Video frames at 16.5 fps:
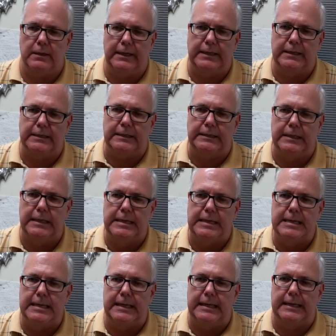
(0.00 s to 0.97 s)
laity
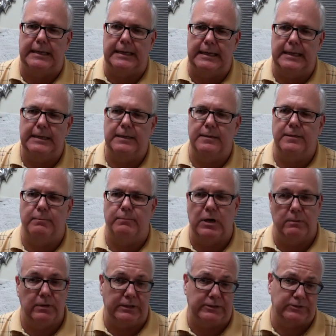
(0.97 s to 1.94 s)
uh, in the
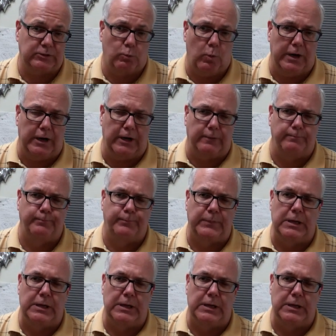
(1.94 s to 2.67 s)
public square.